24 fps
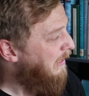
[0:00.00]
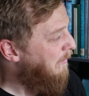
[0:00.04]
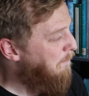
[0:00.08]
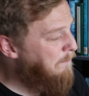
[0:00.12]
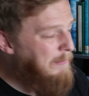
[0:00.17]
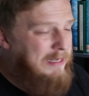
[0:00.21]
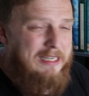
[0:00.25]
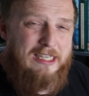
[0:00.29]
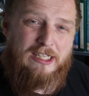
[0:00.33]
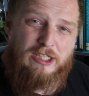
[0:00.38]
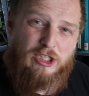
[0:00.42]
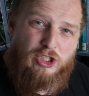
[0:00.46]

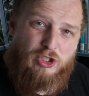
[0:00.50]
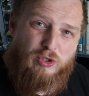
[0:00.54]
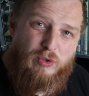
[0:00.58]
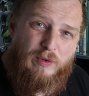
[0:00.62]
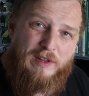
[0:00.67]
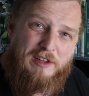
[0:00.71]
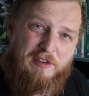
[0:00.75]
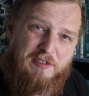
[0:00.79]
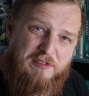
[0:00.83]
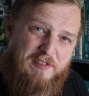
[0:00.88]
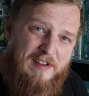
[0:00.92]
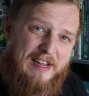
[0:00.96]
making sure
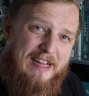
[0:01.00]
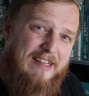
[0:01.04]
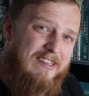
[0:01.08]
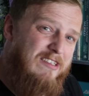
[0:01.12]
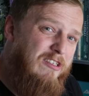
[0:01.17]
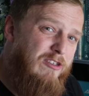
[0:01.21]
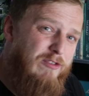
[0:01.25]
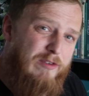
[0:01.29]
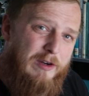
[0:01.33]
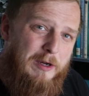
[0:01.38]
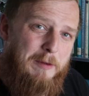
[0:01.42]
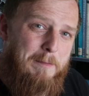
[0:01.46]
there's
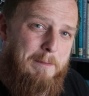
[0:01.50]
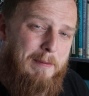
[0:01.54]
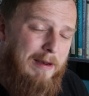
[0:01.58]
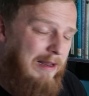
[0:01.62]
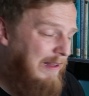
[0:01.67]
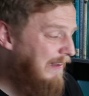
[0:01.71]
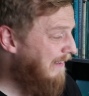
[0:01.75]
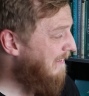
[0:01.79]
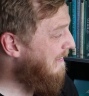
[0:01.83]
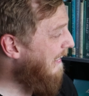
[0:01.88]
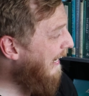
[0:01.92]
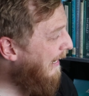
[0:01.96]
faster growing
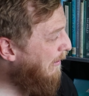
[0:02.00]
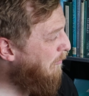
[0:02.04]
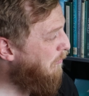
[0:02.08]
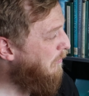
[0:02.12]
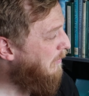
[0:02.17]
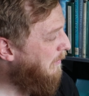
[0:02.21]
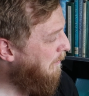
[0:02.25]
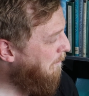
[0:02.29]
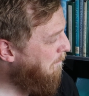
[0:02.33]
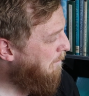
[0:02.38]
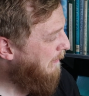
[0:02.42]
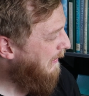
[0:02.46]
plants
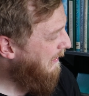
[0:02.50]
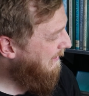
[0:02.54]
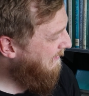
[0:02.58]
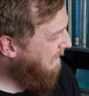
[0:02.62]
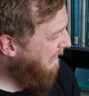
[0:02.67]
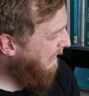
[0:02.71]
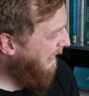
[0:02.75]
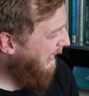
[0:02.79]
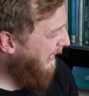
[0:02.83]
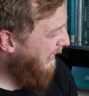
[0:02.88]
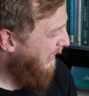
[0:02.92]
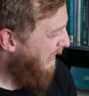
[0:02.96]
out
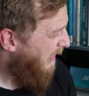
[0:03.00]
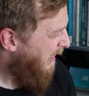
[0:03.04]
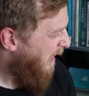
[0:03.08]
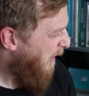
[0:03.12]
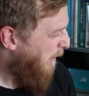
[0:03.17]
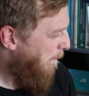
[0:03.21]
competing it.